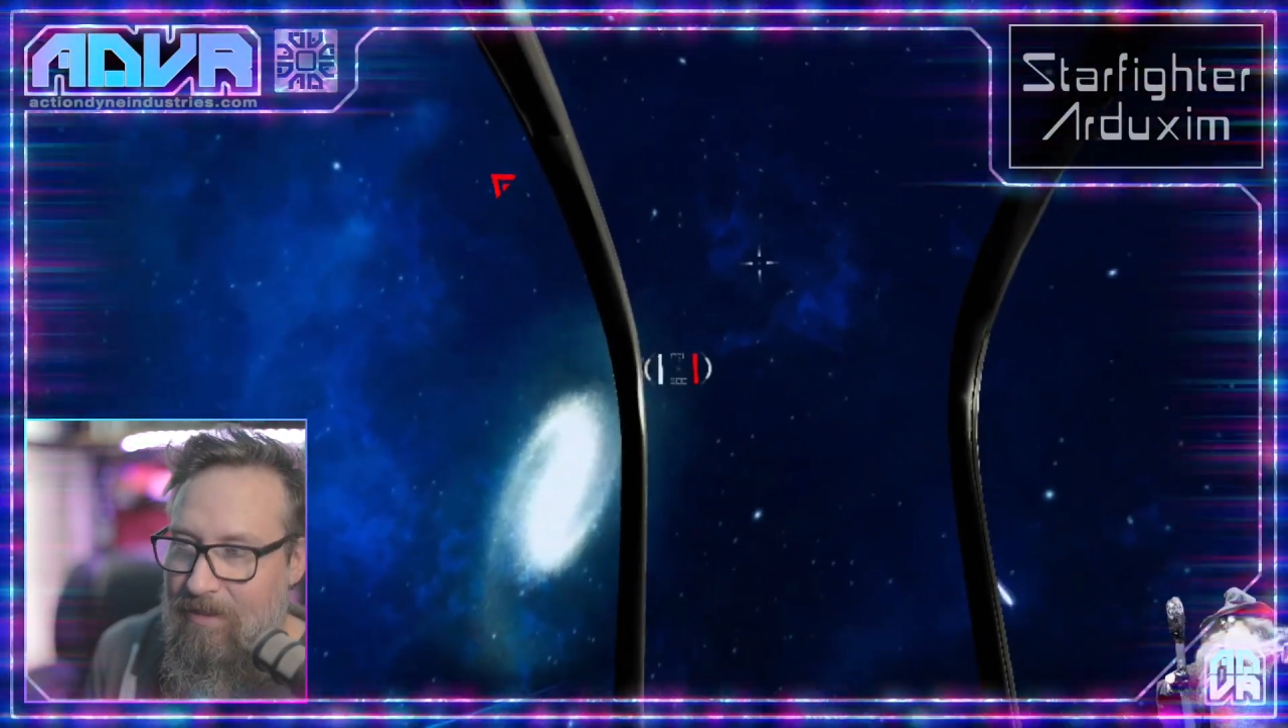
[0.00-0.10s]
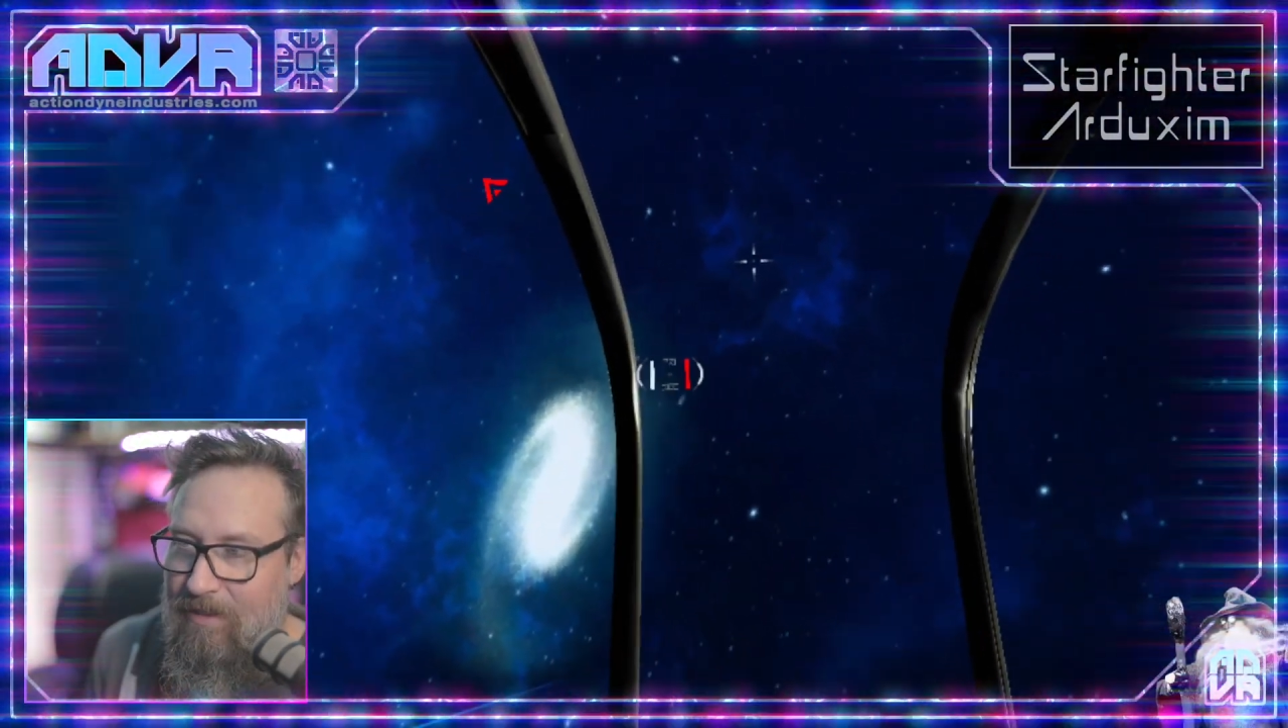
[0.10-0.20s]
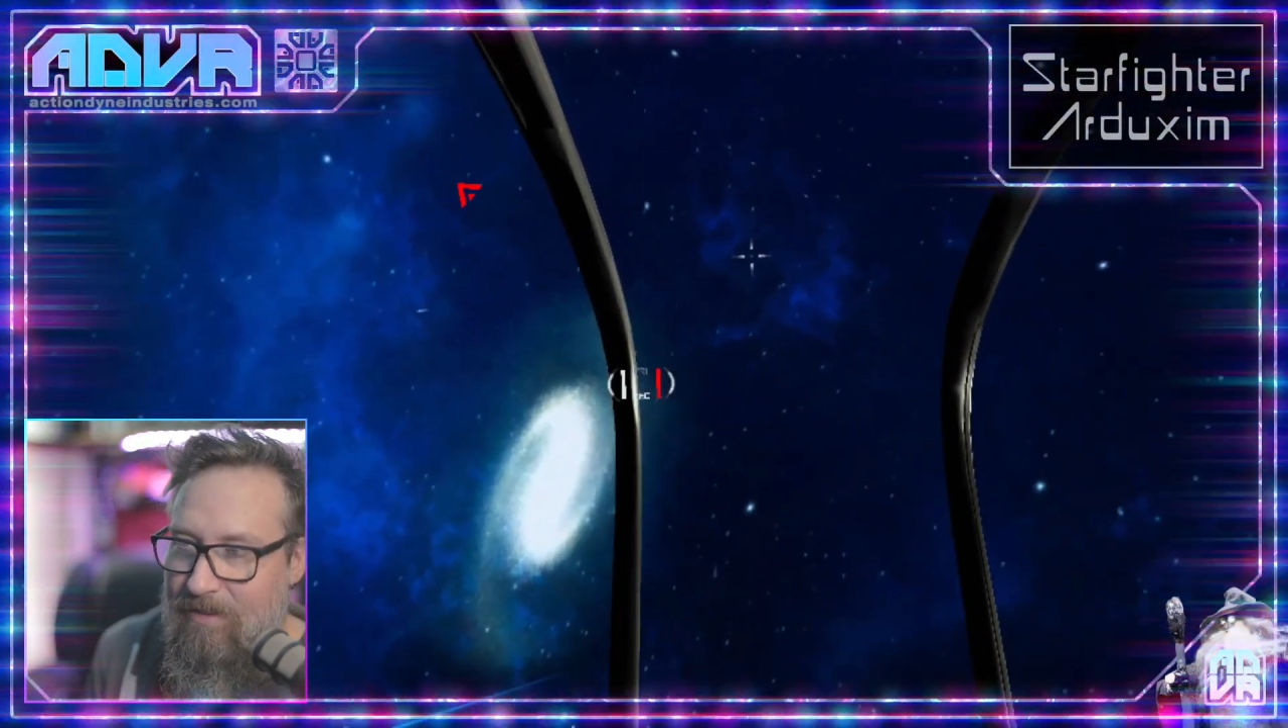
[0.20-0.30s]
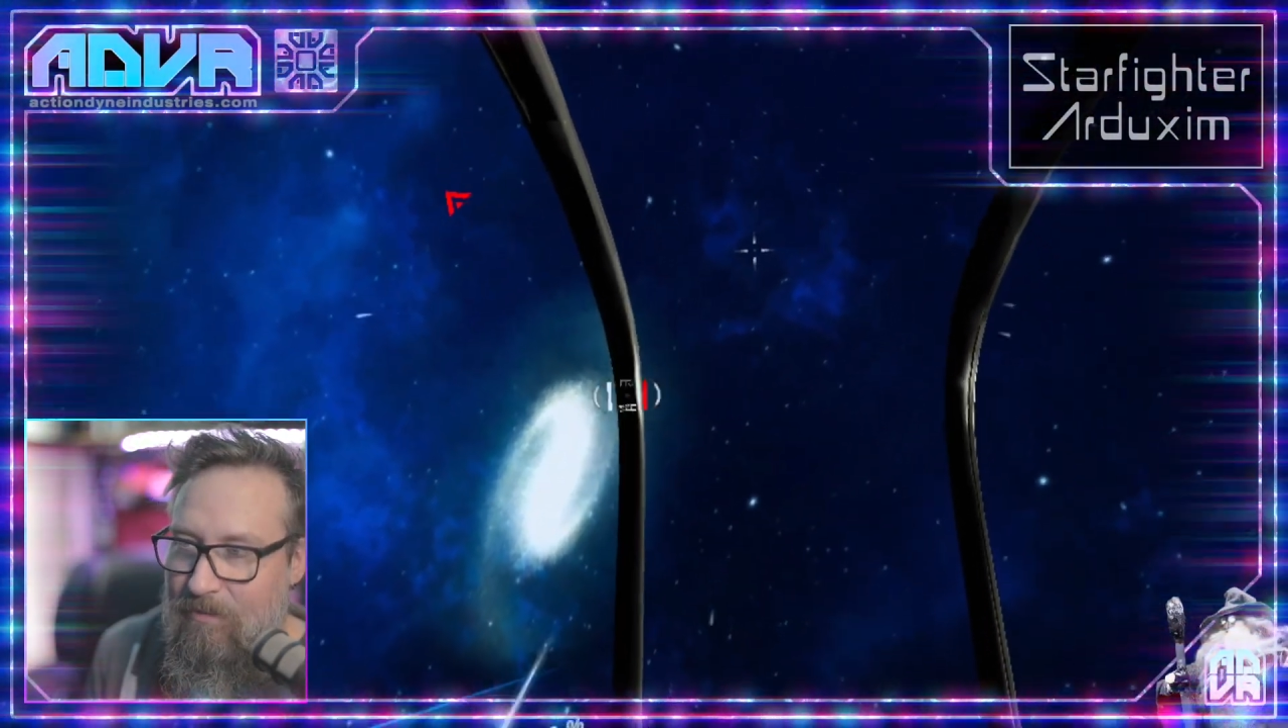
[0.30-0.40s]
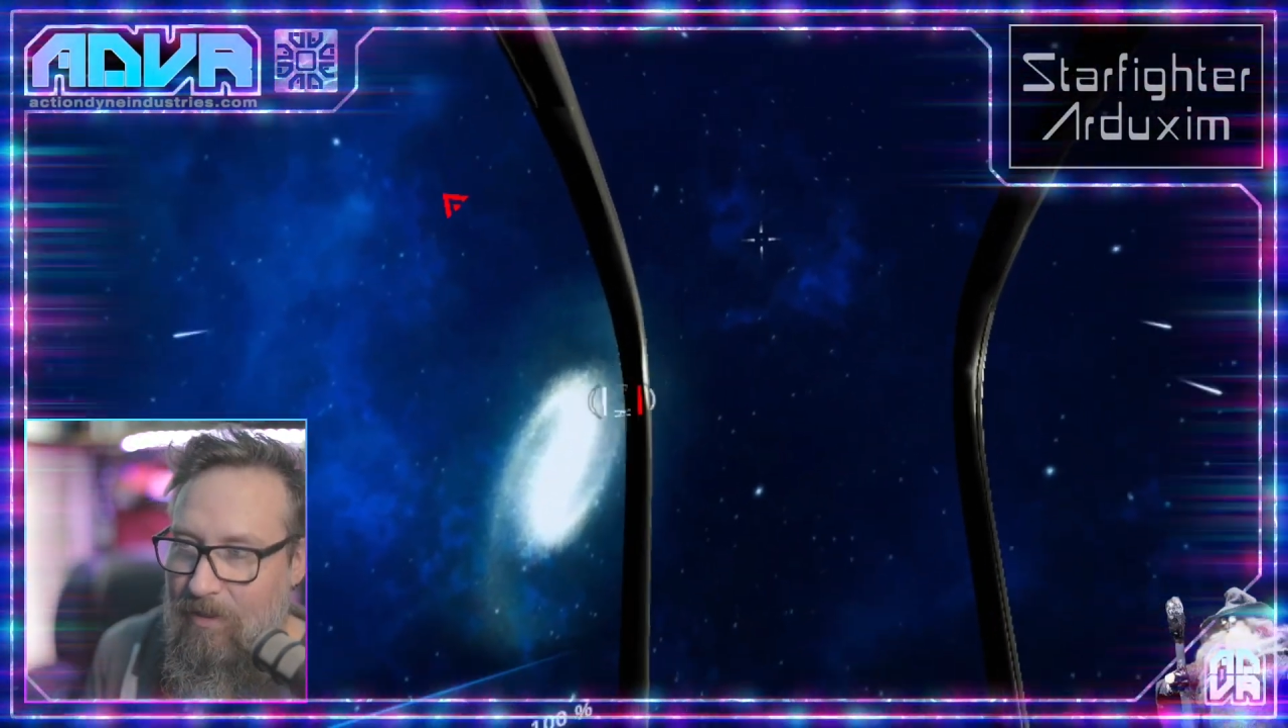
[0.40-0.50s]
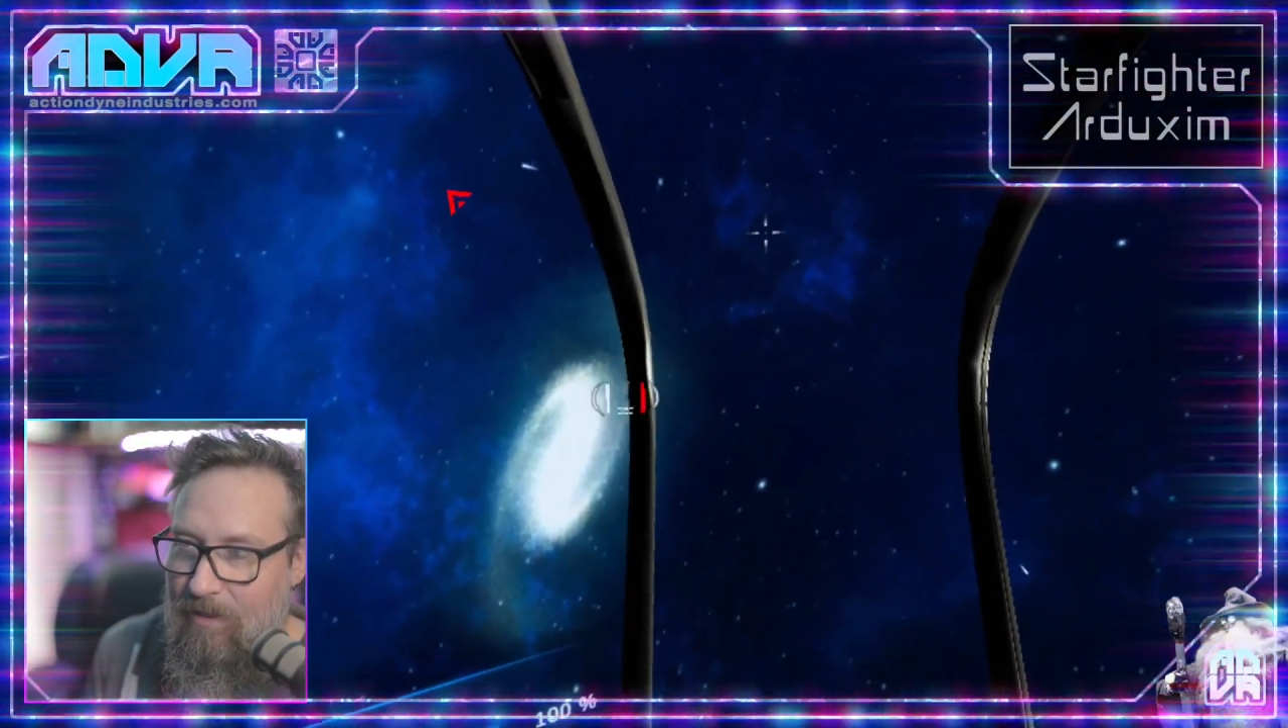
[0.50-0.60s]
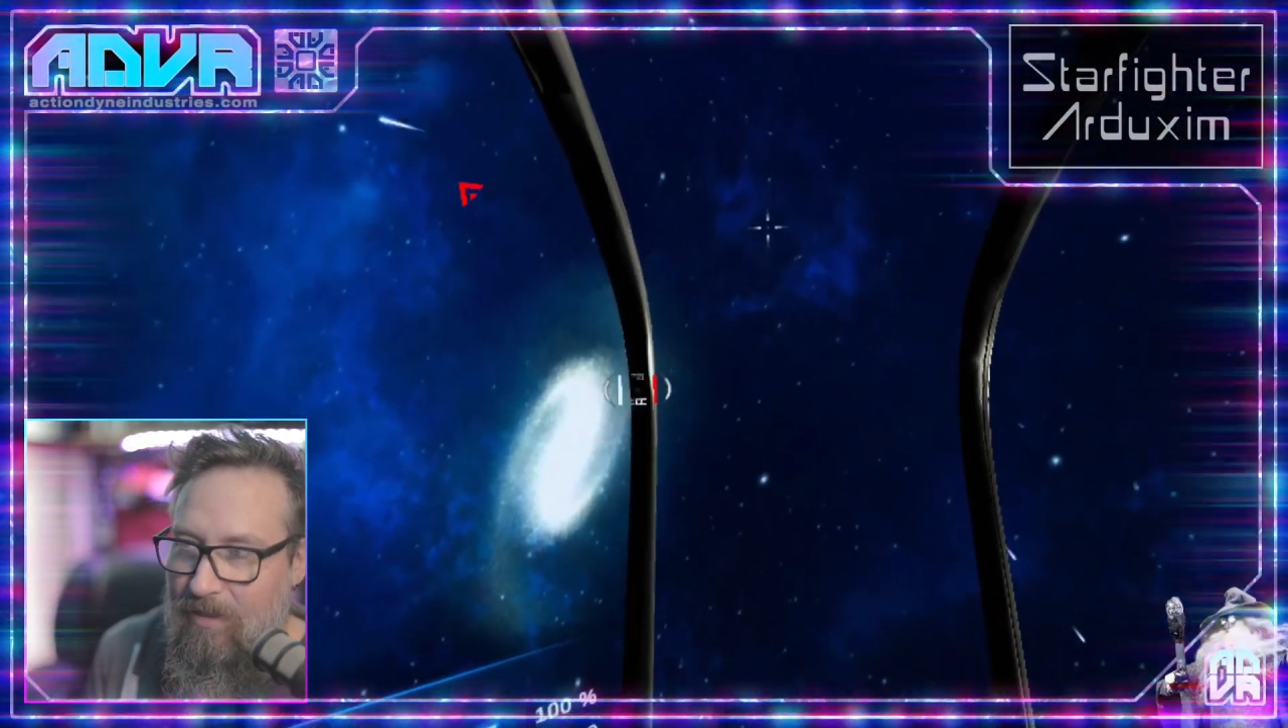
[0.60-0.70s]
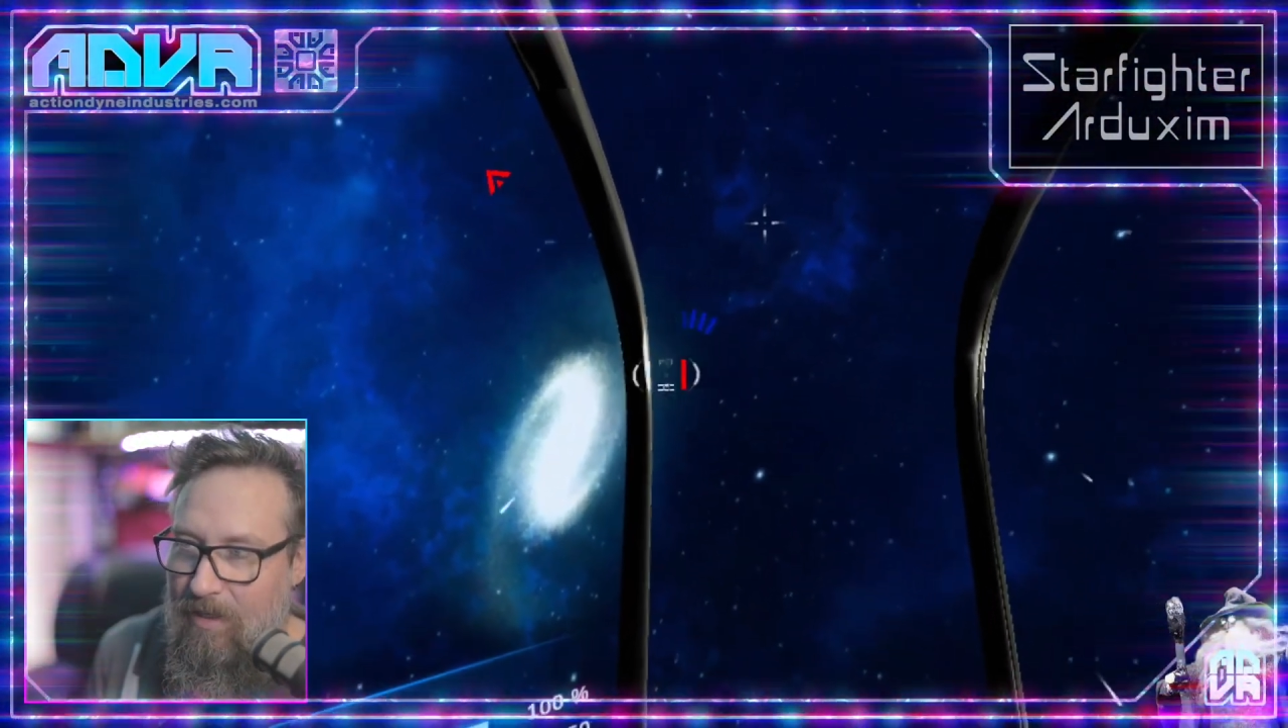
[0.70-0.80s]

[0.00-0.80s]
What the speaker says: This is one I'll